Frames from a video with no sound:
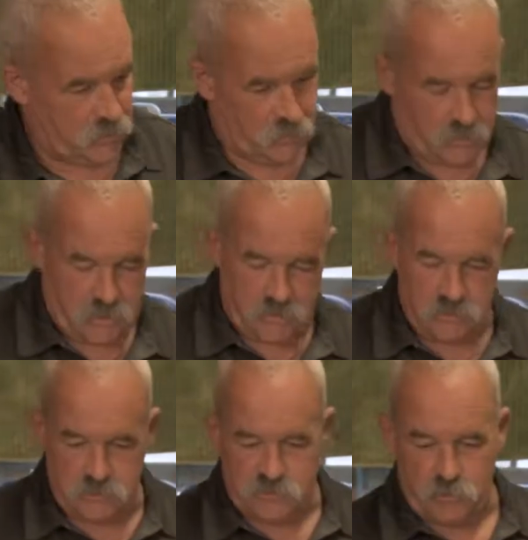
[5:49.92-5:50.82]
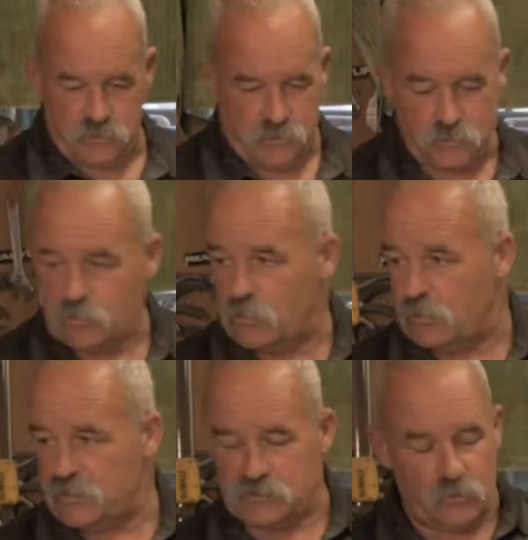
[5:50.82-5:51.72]
to go ahead and switch our tool
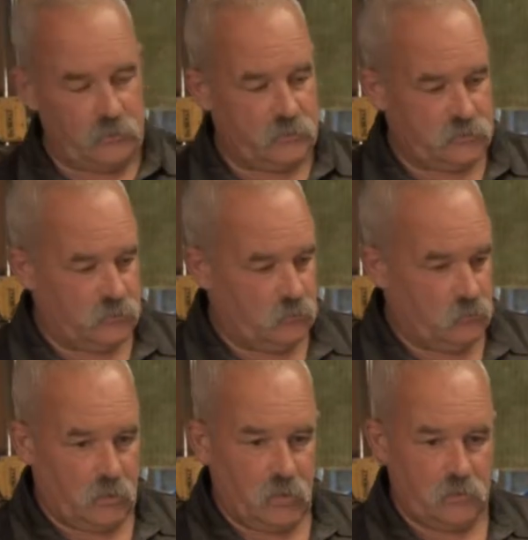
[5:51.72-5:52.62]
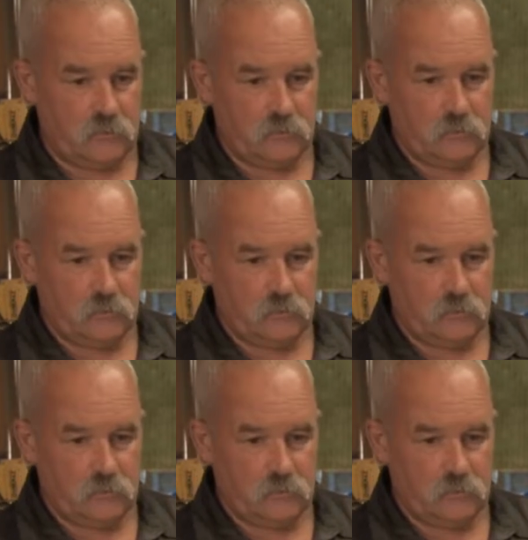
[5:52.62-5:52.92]
rest over to